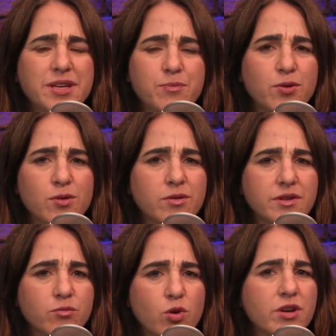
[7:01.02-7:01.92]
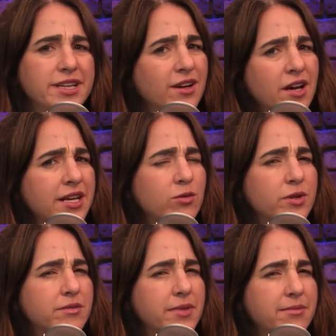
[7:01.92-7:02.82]
people working on it
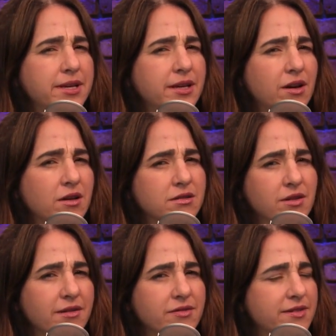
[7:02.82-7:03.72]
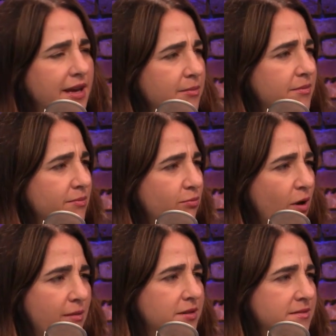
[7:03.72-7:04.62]
would maybe also have same
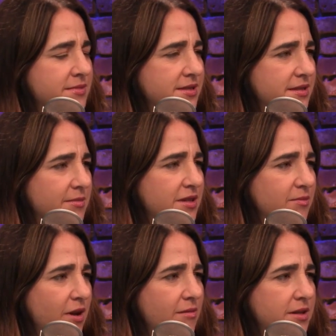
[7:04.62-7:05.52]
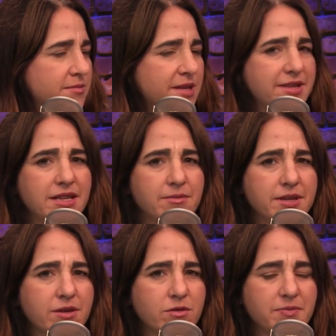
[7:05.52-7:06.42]
problems, yeah, similar problems. So. I mean, yeah. maybe
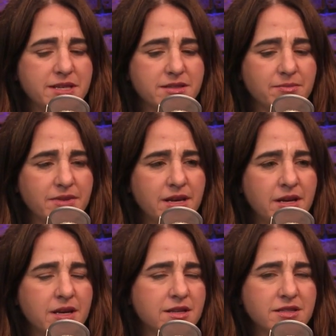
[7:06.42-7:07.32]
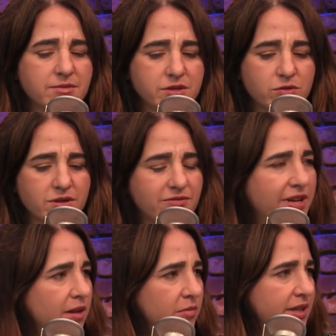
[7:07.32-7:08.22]
there would be some some sort of
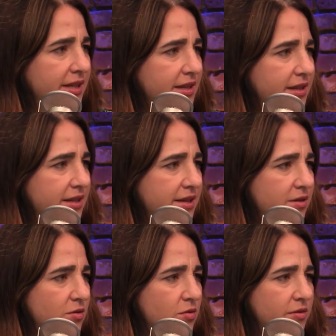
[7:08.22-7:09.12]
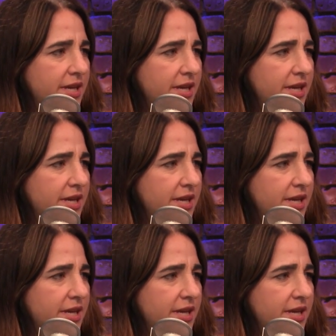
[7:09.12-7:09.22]
family, you know, lock.